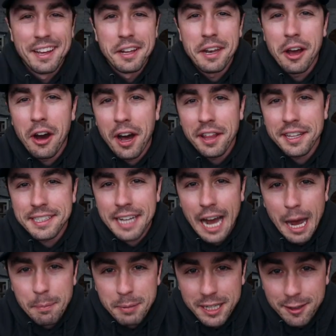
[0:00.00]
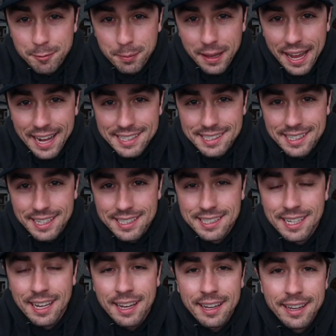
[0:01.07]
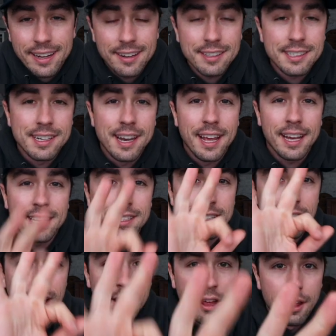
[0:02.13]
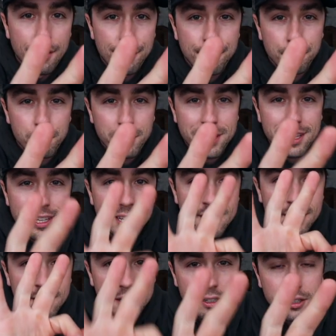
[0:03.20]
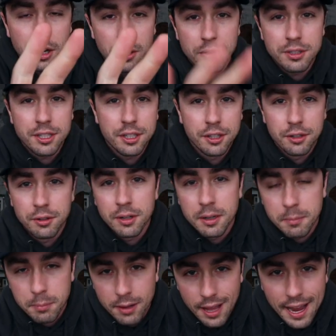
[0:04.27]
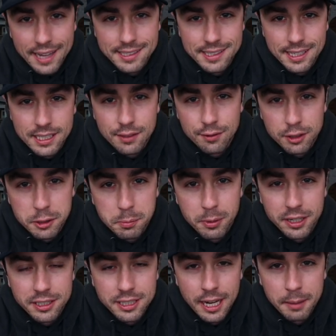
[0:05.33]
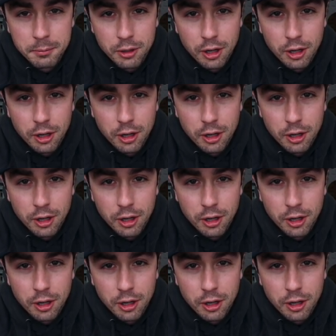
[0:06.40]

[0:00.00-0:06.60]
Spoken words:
Now on the topic of plastics, Here's Nick's three go-to plastics for springtime